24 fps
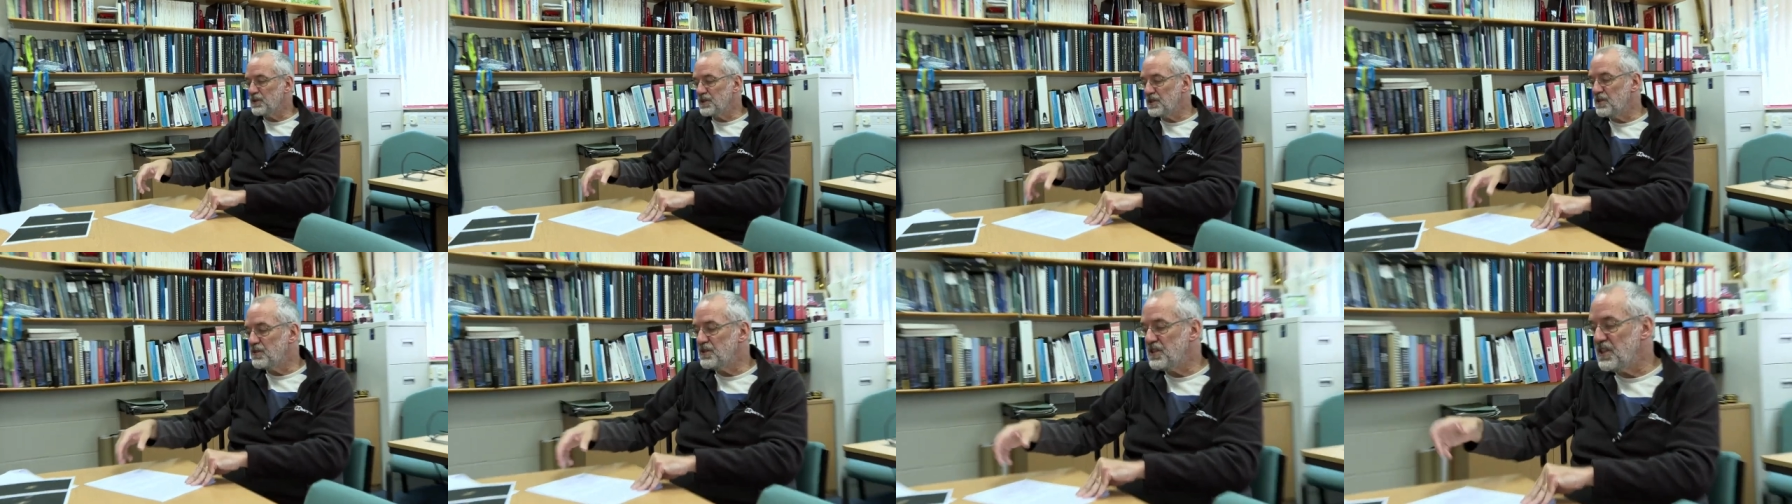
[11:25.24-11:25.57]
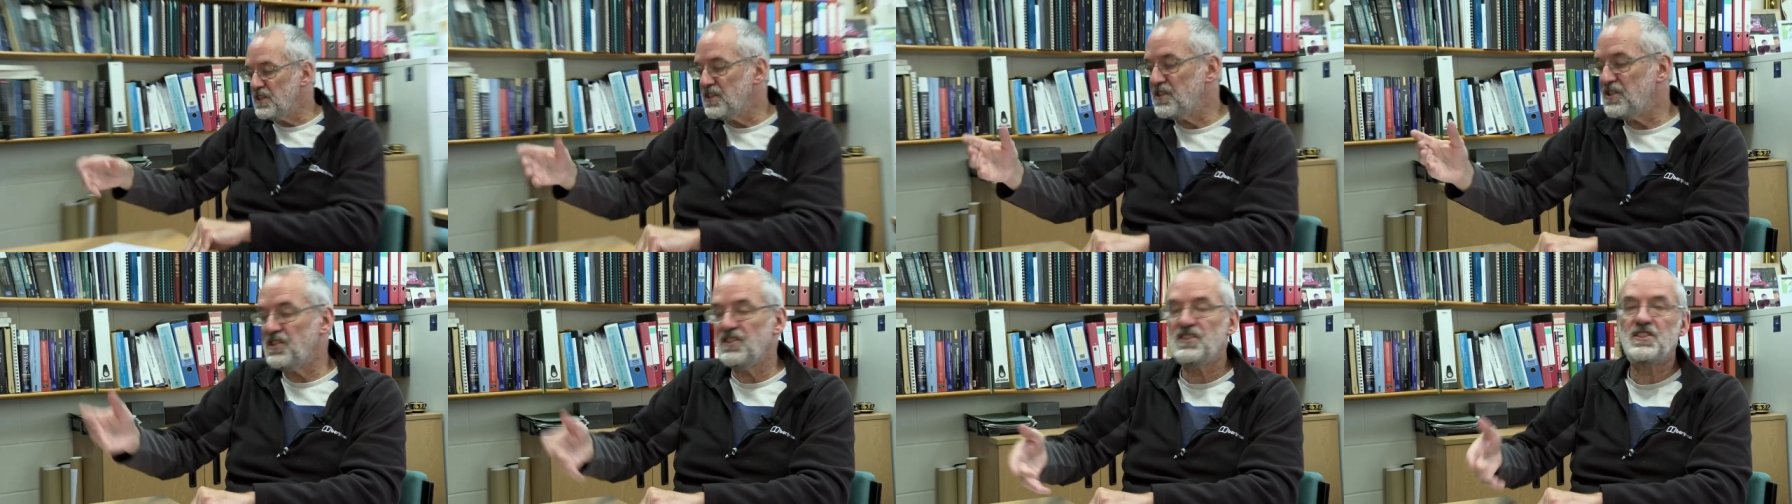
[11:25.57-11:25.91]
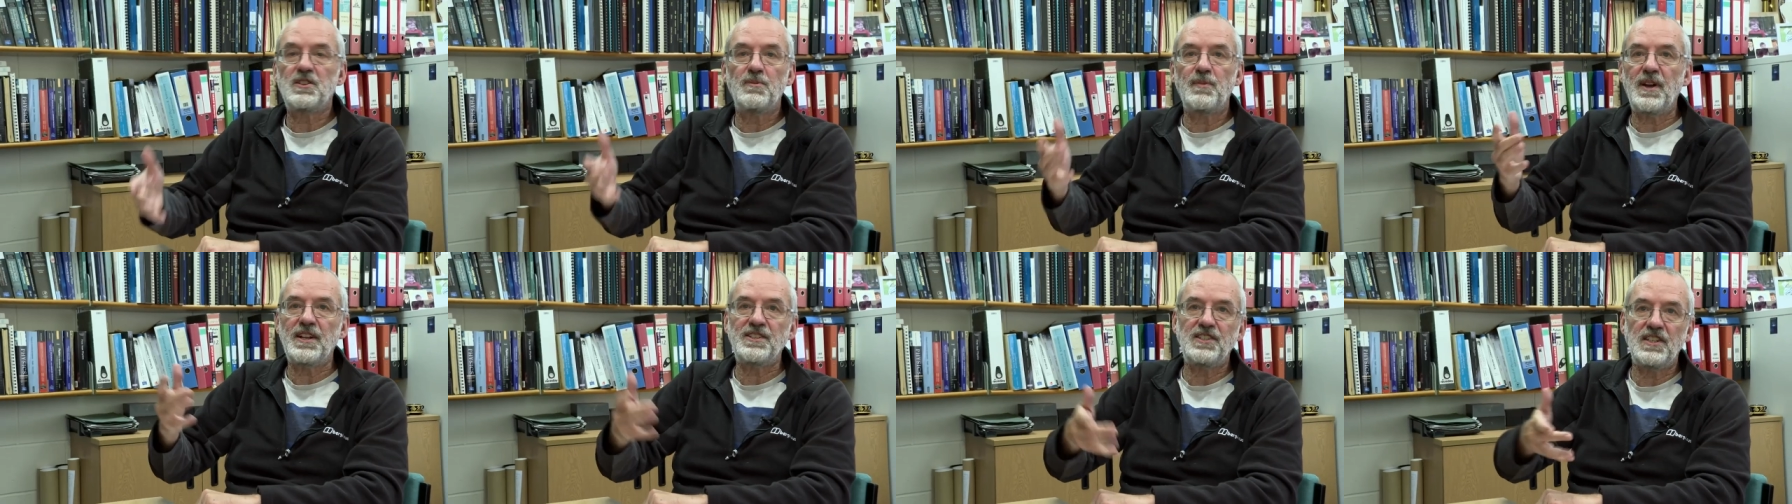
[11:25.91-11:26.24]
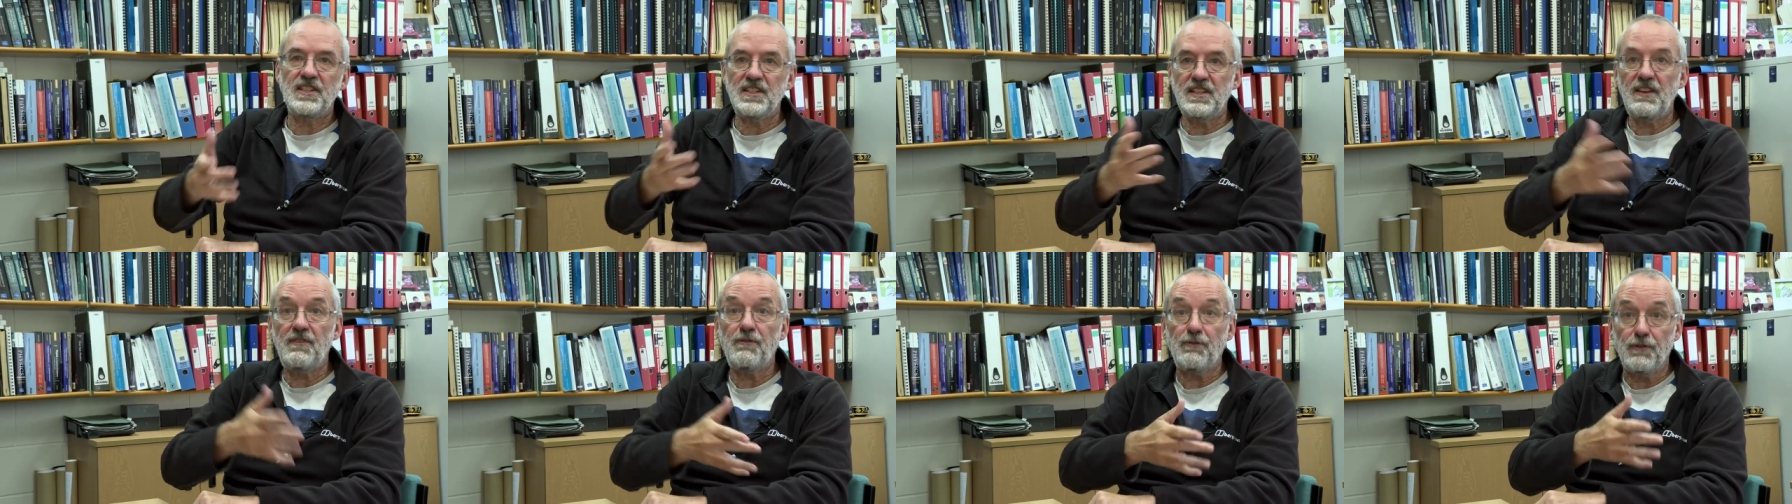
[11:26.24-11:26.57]
was there was this
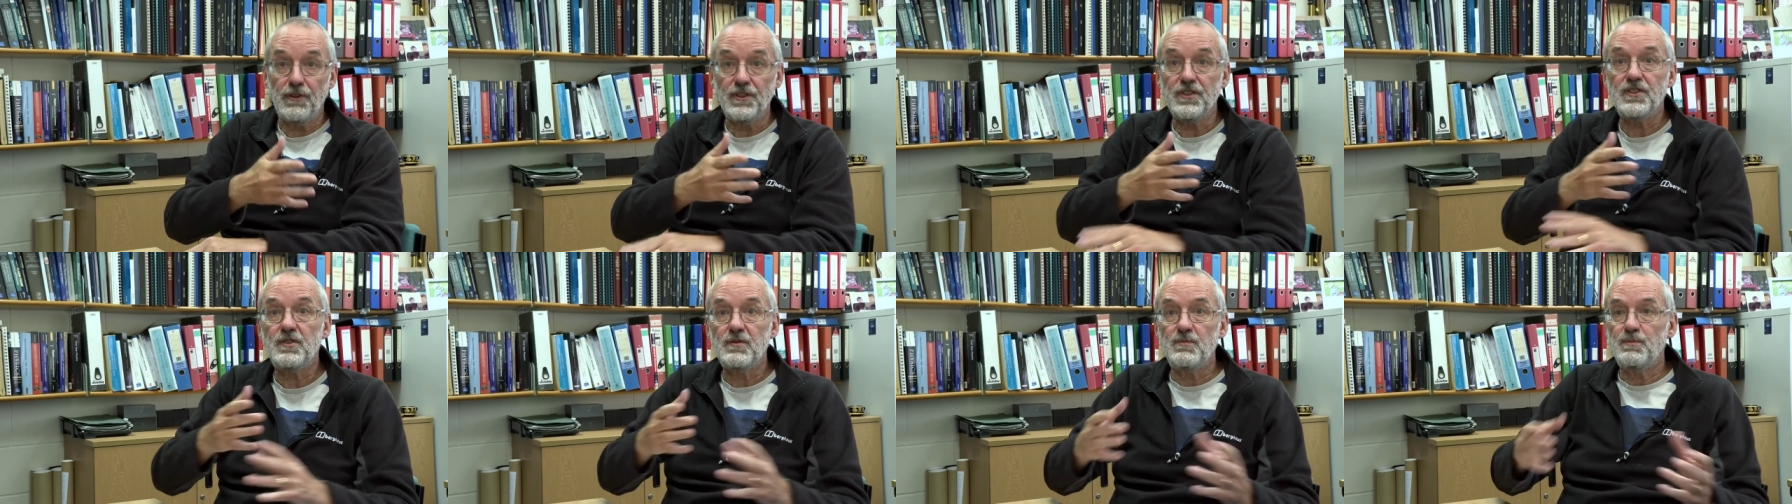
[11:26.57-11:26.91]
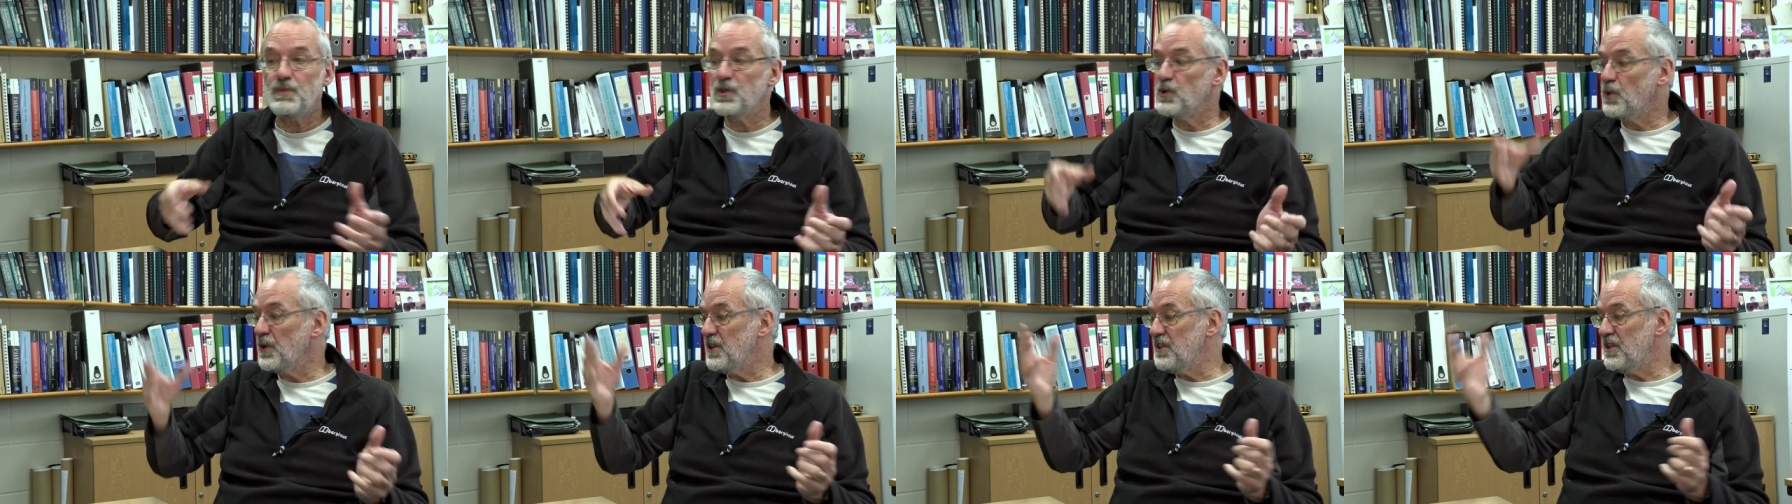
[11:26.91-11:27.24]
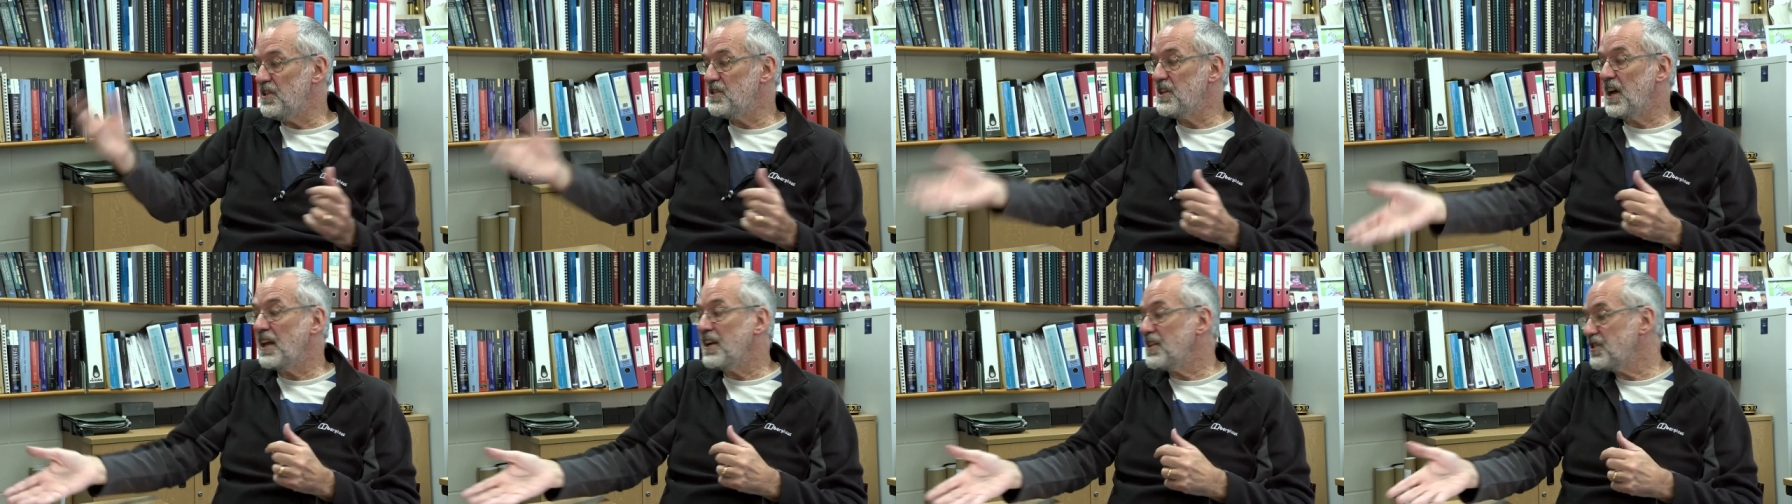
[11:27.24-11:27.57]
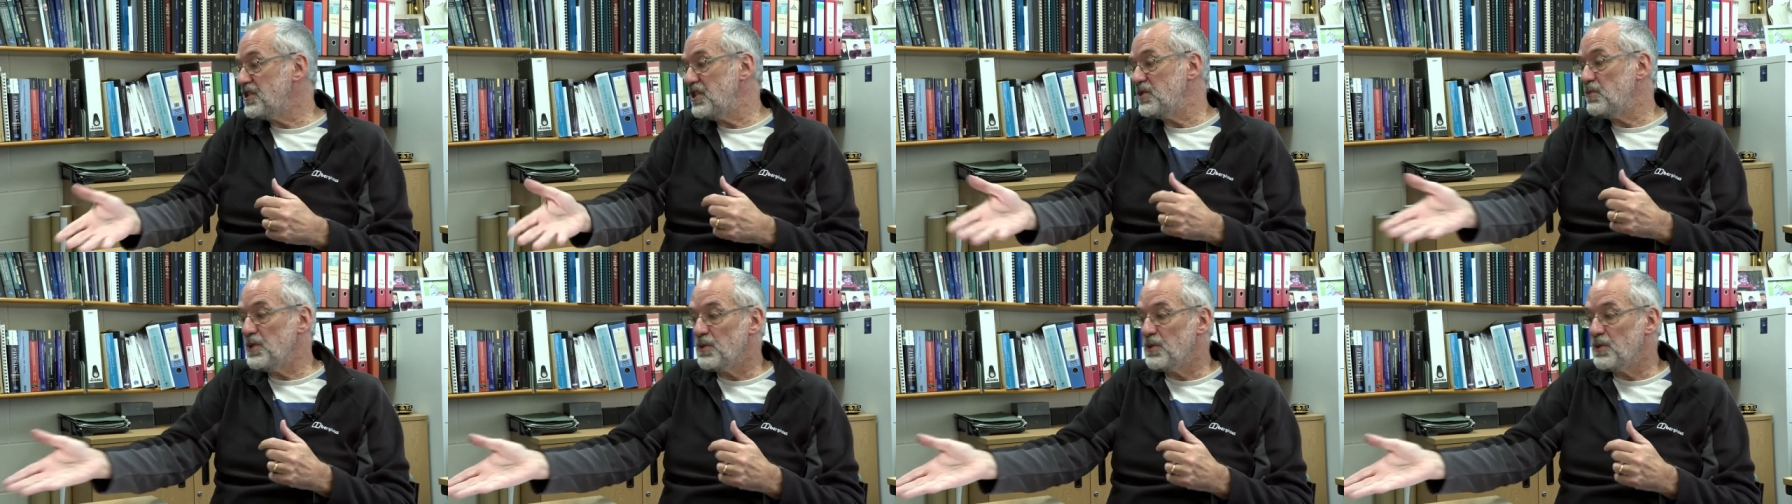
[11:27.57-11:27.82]
systematic difference between these galaxies,